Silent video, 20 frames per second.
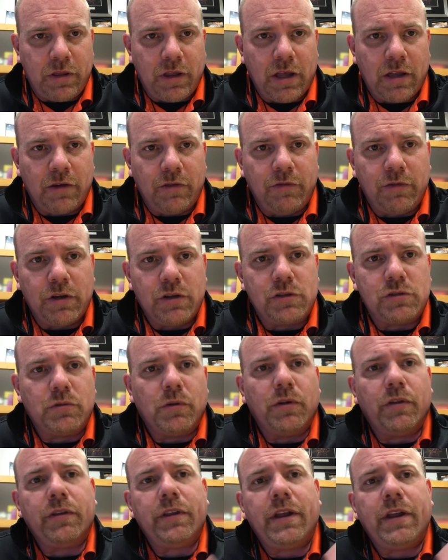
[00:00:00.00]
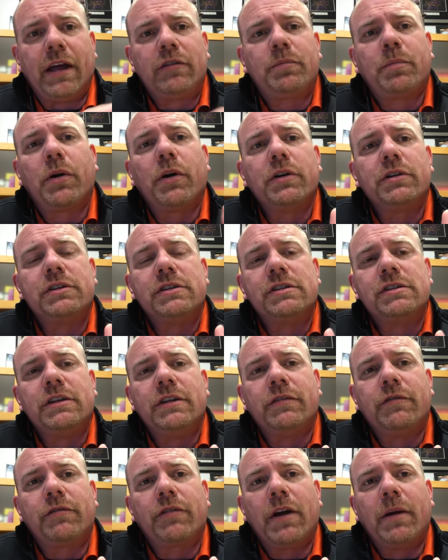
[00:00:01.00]
individual that's
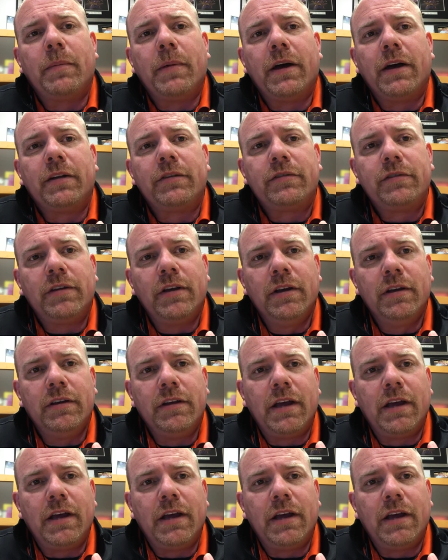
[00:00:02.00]
purchasing from us.